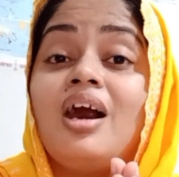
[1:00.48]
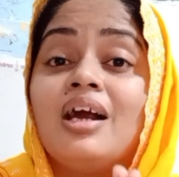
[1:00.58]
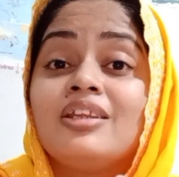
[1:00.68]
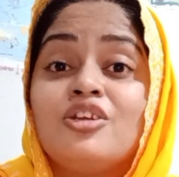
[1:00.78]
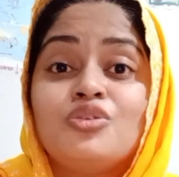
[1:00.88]

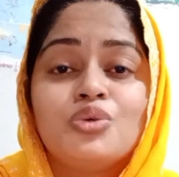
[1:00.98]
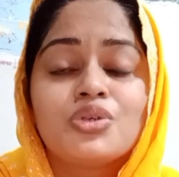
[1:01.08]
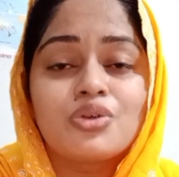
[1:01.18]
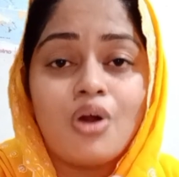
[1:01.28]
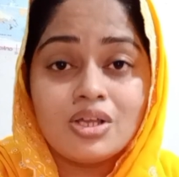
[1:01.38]
are the
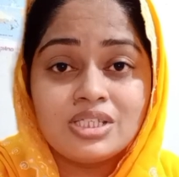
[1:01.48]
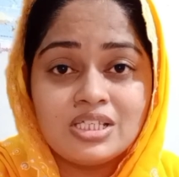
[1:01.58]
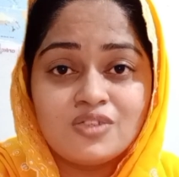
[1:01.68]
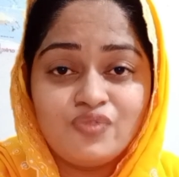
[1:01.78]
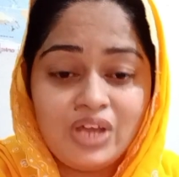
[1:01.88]
root
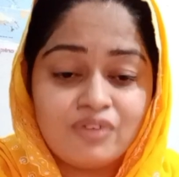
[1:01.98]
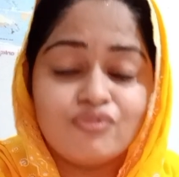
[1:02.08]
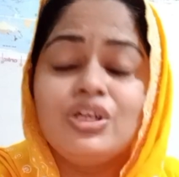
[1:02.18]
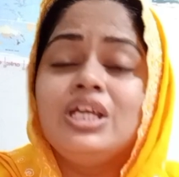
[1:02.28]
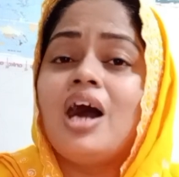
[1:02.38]
causes where
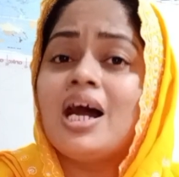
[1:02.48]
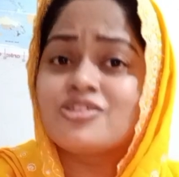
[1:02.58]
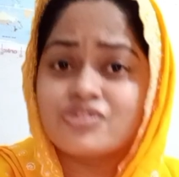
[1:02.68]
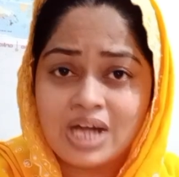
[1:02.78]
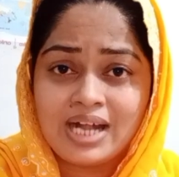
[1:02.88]
we are
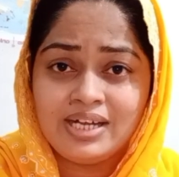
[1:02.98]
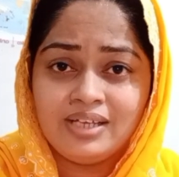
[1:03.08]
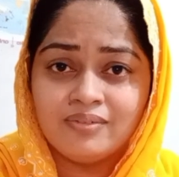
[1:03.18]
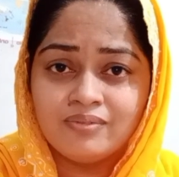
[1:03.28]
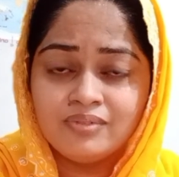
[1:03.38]
standing?